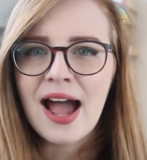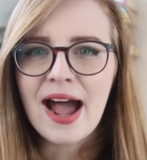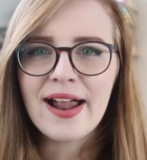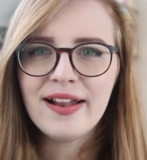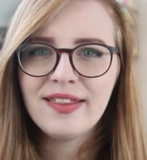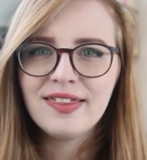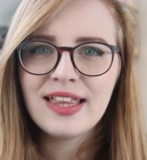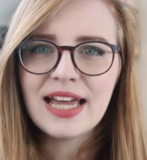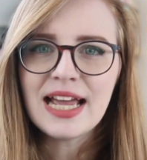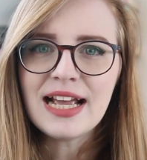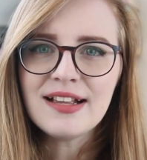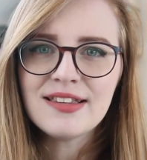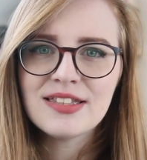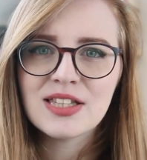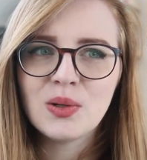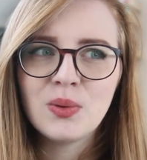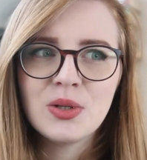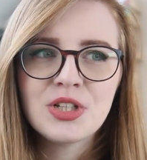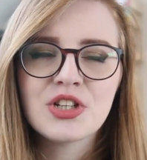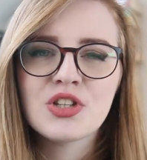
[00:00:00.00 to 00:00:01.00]
and things
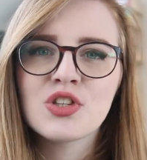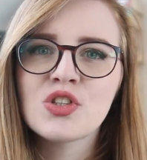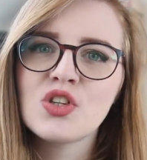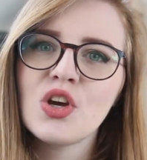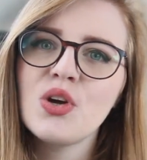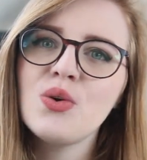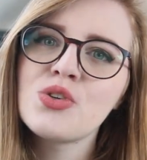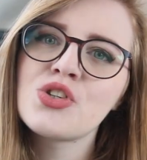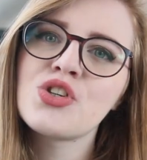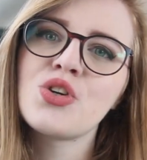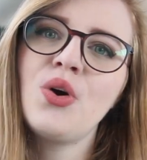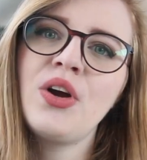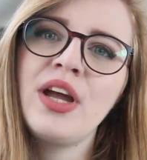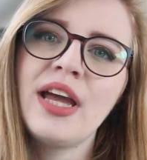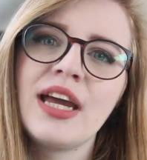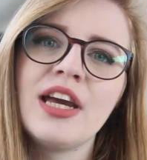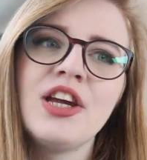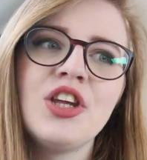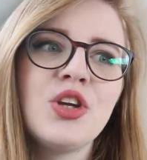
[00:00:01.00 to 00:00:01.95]
were just so shocking.